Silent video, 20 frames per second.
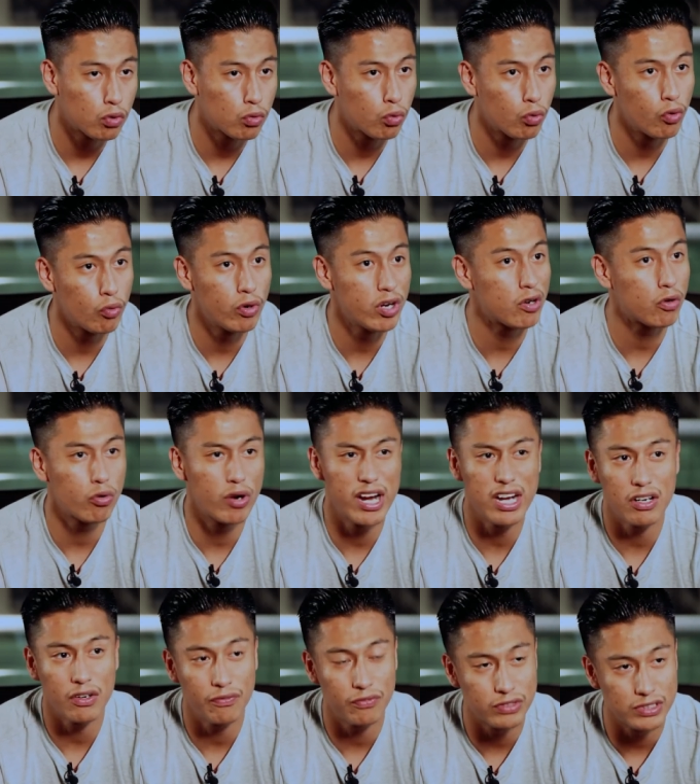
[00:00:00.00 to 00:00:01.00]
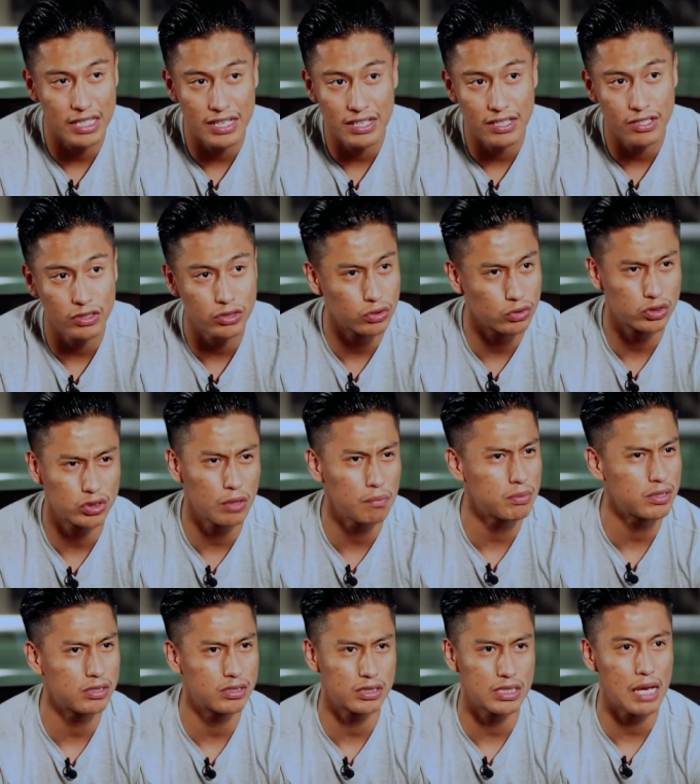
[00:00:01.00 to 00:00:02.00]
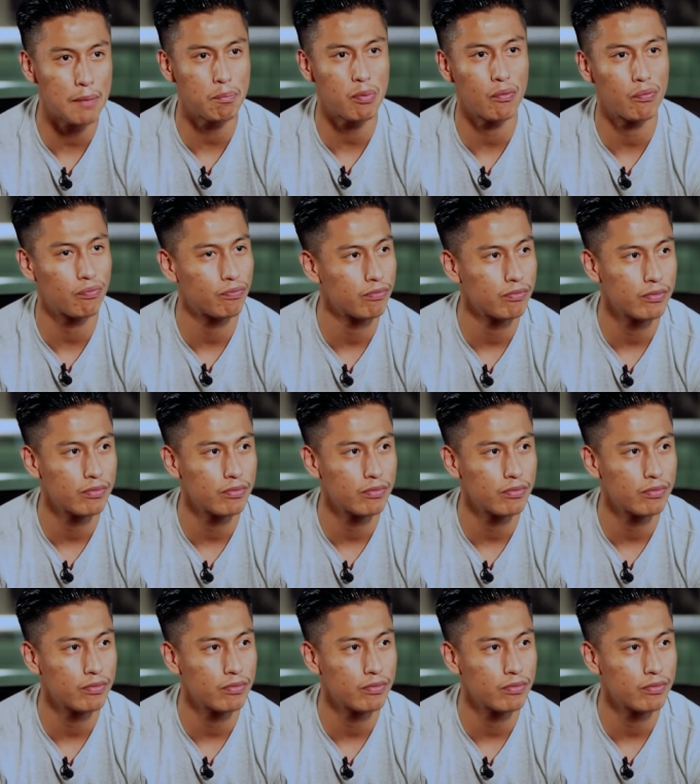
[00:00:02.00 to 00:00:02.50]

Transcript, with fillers: recreative centers or some type of